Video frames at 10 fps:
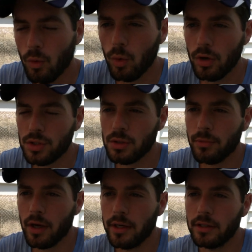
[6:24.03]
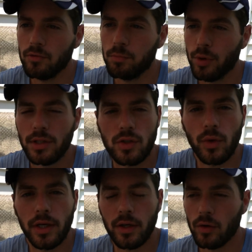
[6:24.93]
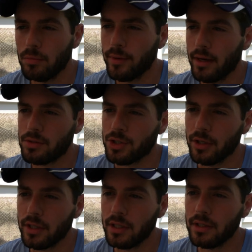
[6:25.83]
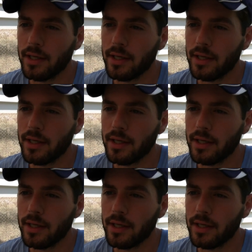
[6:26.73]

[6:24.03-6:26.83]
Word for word: or some kind of Brunswick or brown turkey